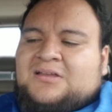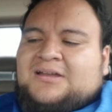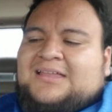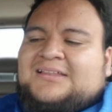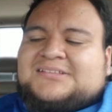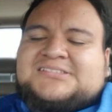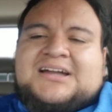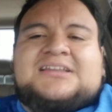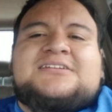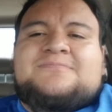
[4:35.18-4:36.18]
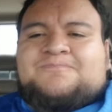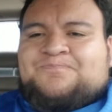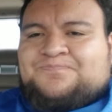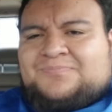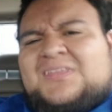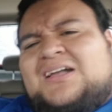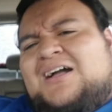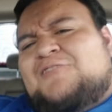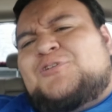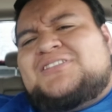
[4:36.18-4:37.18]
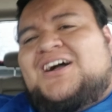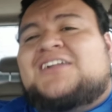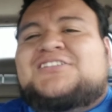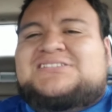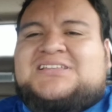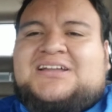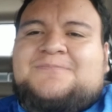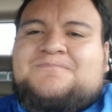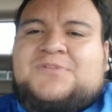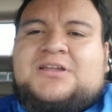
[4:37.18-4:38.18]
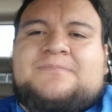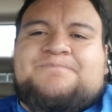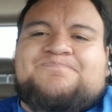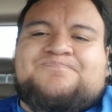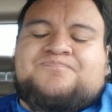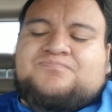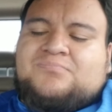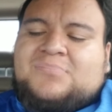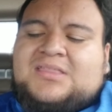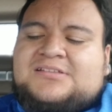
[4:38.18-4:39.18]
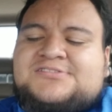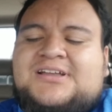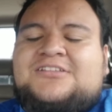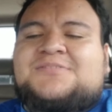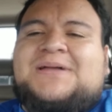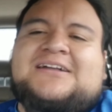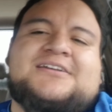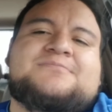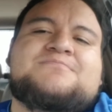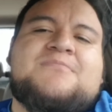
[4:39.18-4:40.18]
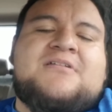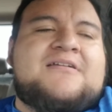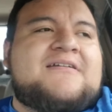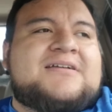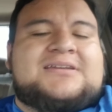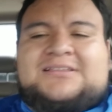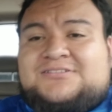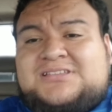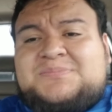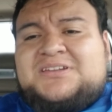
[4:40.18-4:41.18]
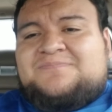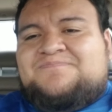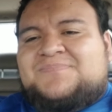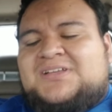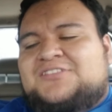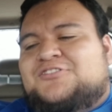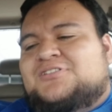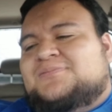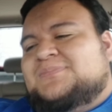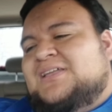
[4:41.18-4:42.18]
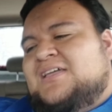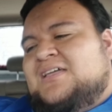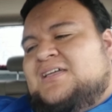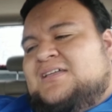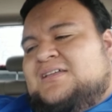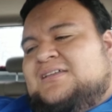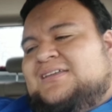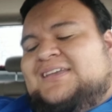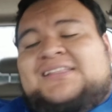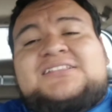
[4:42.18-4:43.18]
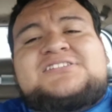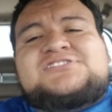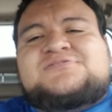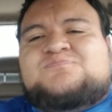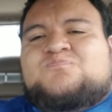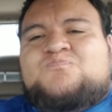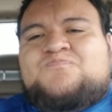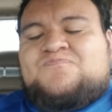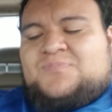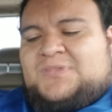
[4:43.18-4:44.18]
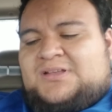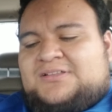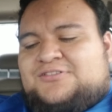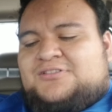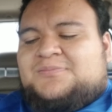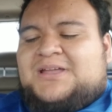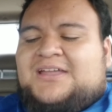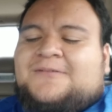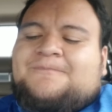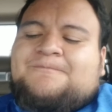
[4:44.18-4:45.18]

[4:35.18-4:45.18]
and I decided I want to talk to this guy, right? So I look back at him. He looks at me, and I told him in English. I told him, hey,